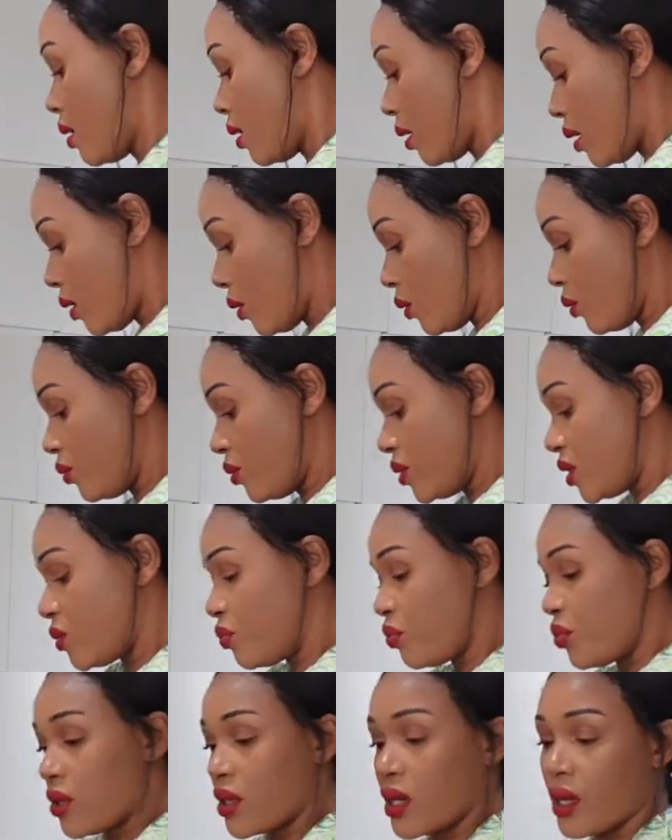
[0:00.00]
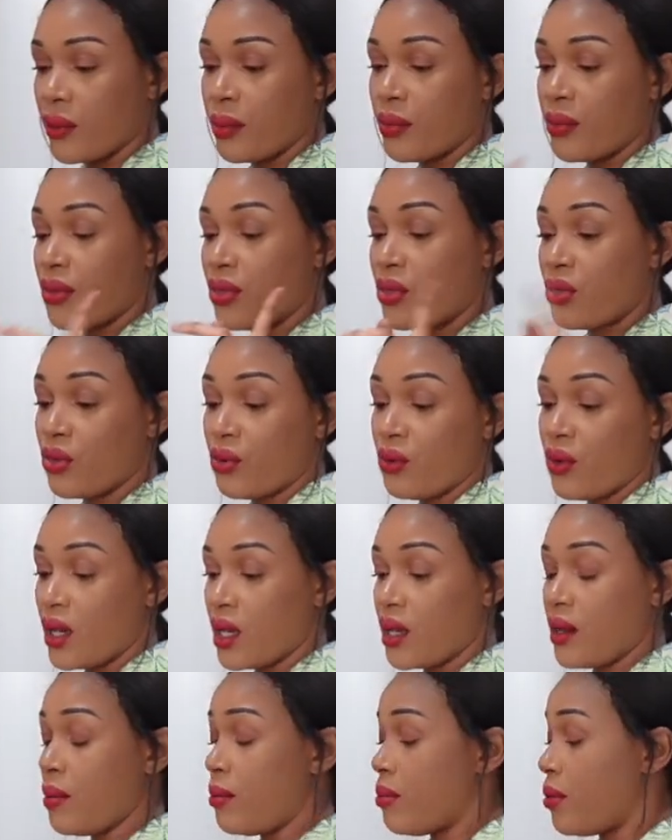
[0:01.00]
I always pick up
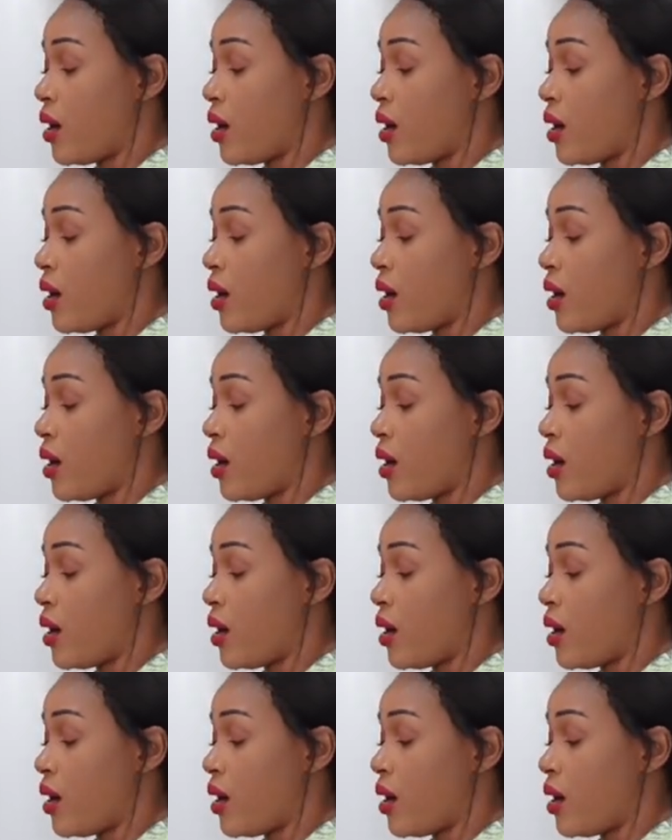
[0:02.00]
three,